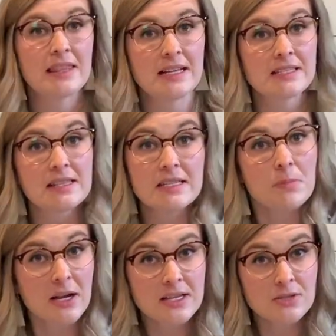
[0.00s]
things that these
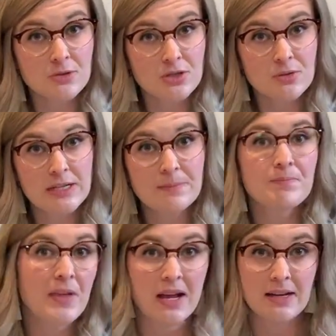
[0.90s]
monkeys were doing?
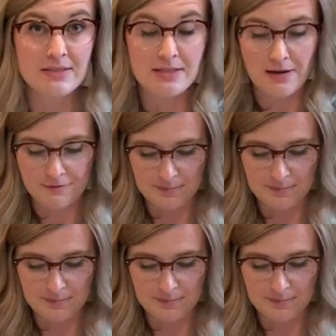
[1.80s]
That kind of stuff.